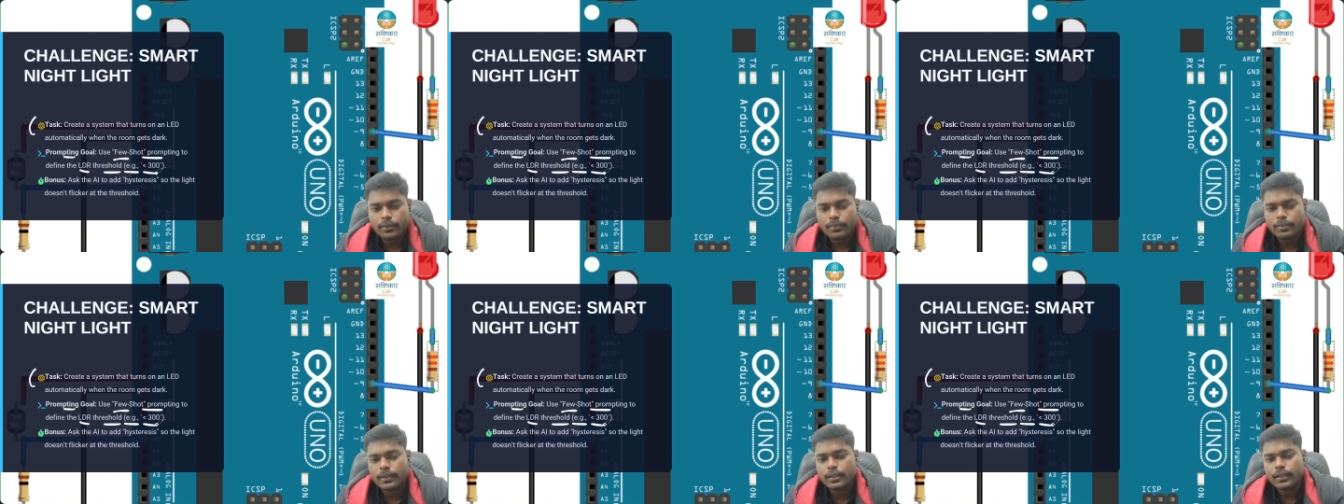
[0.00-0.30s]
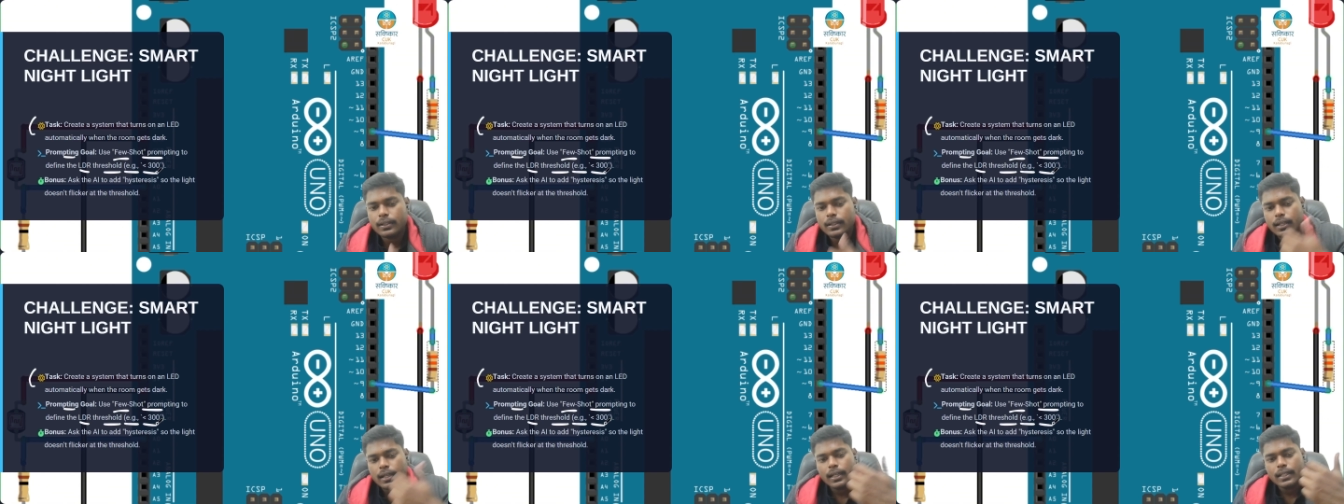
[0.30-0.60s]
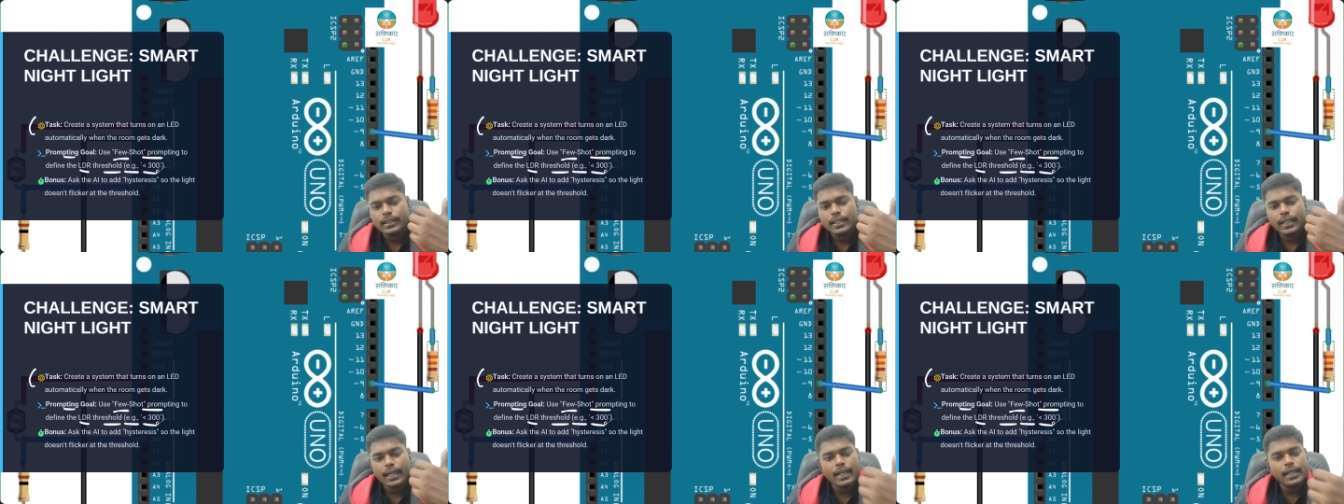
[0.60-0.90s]
Whenever
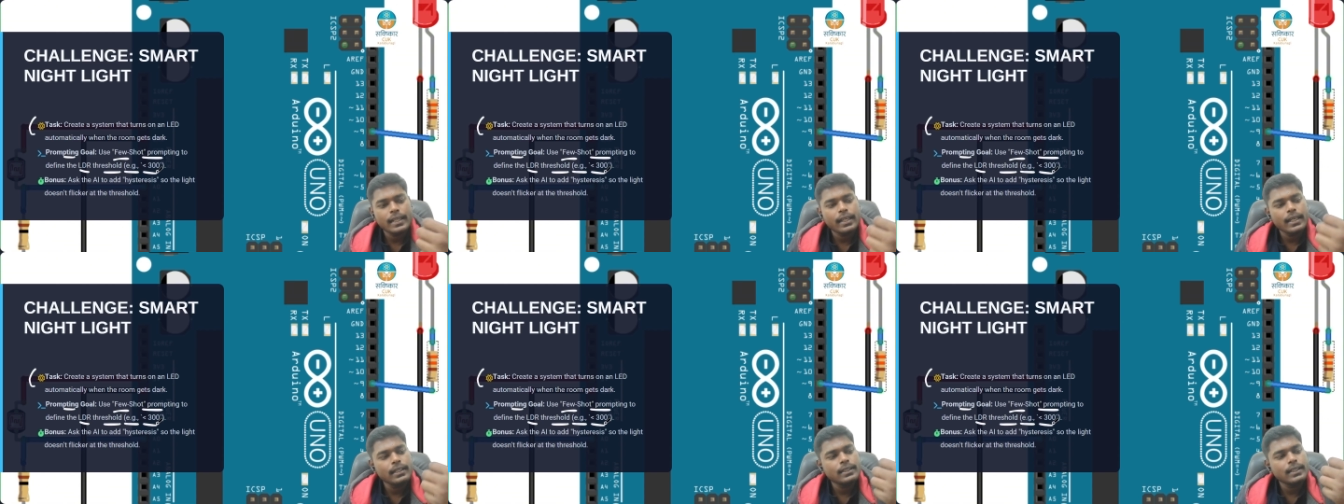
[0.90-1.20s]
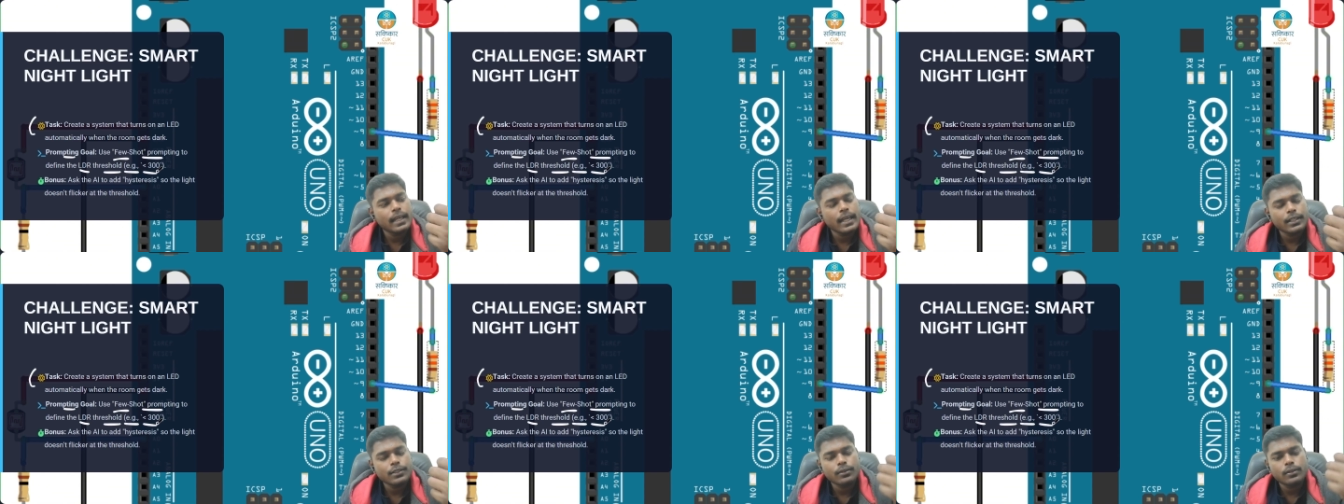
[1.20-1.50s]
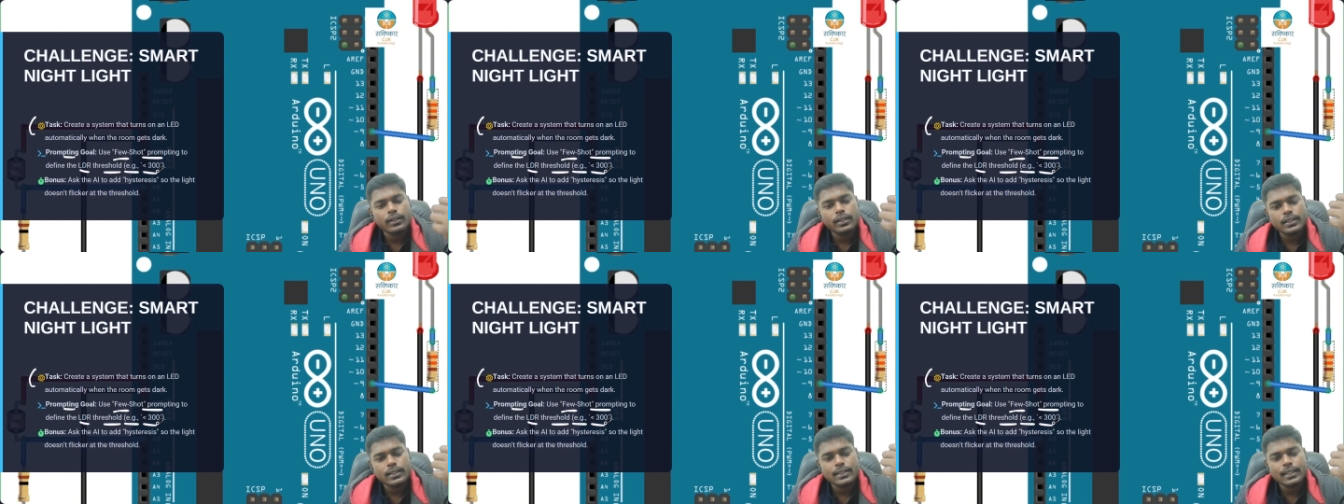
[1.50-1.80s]
LDR
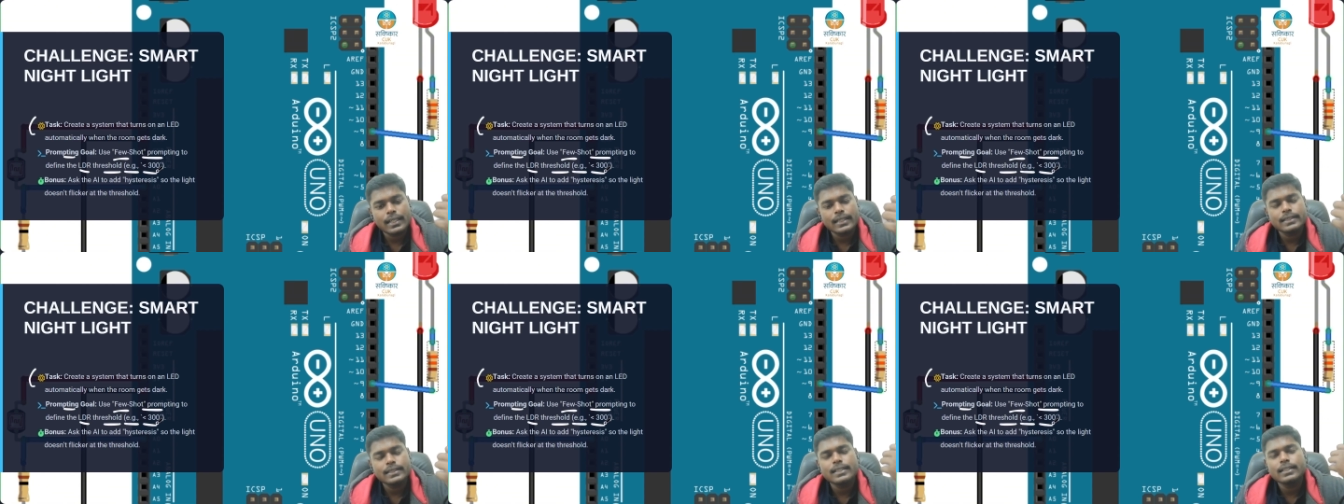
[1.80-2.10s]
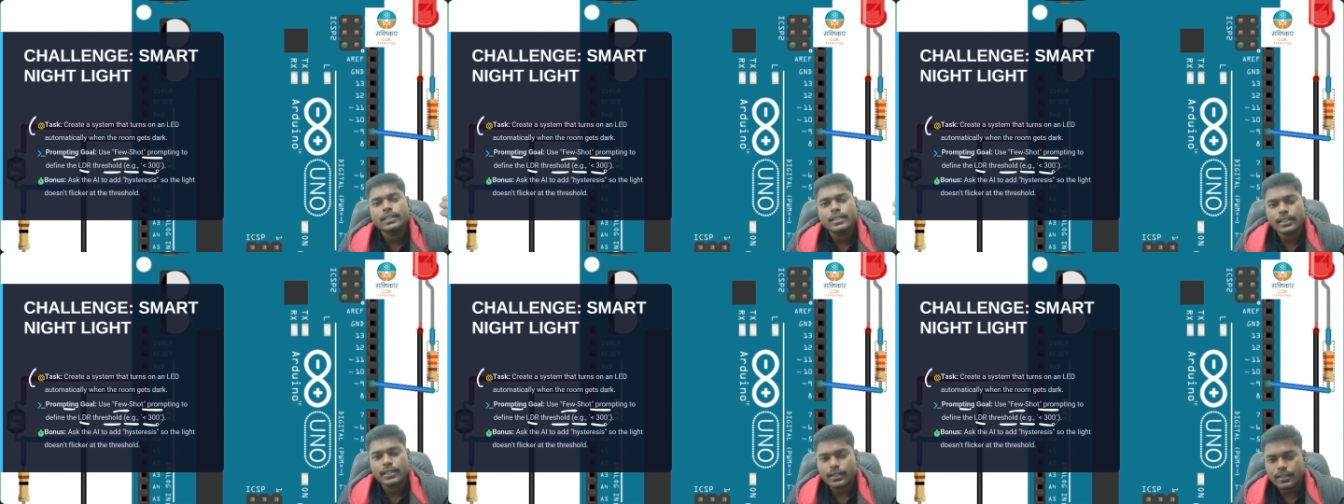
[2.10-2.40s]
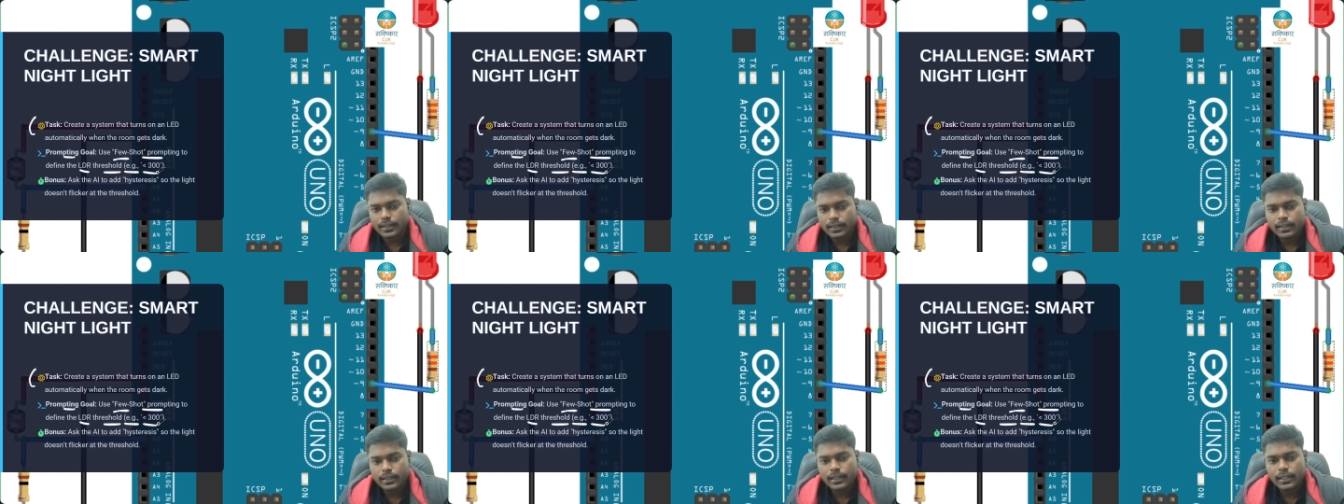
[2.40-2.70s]
threshold is less than
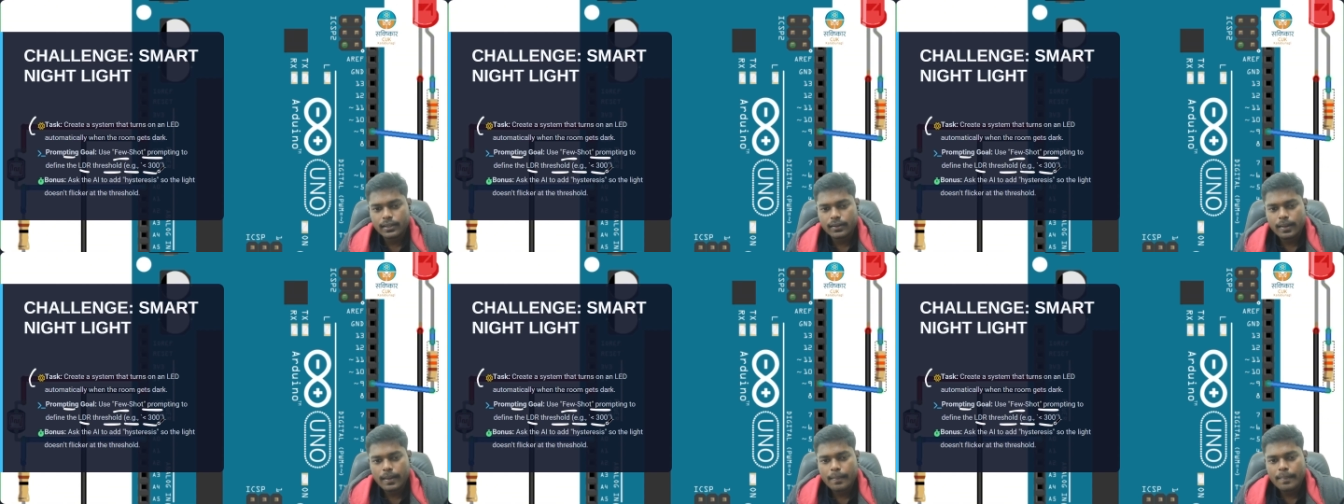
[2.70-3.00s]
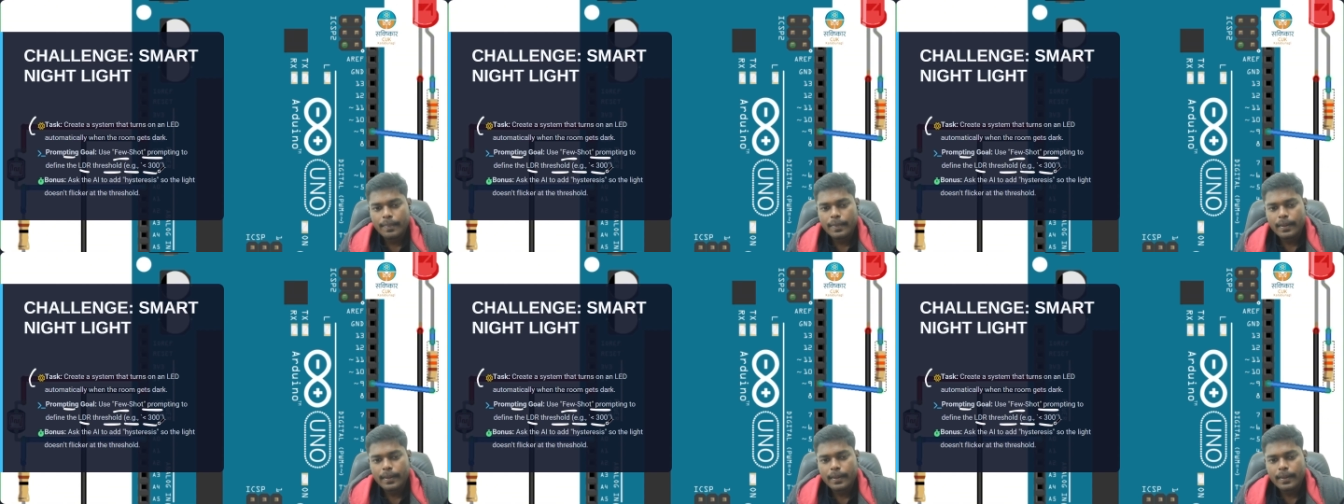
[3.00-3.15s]
300,